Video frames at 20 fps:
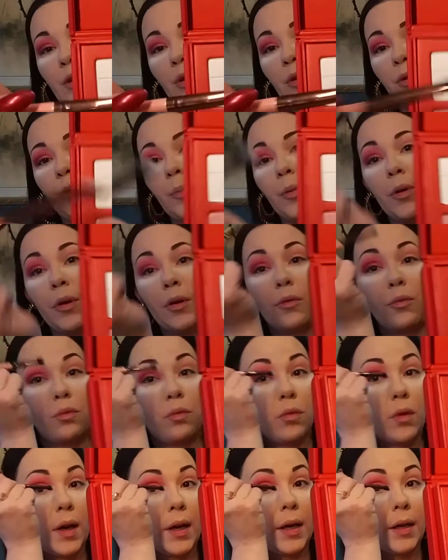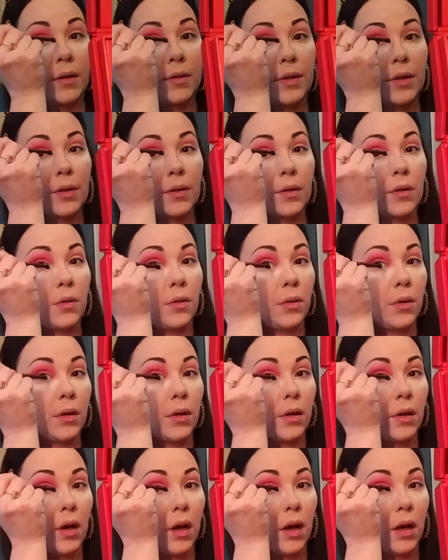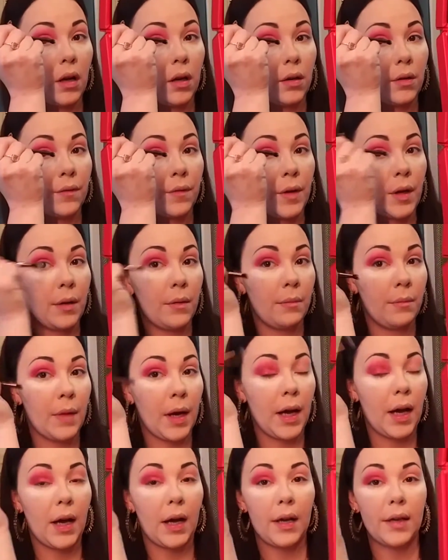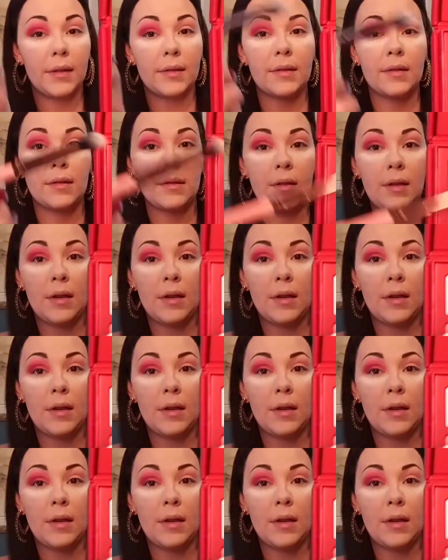to put right into the corner of my eyes.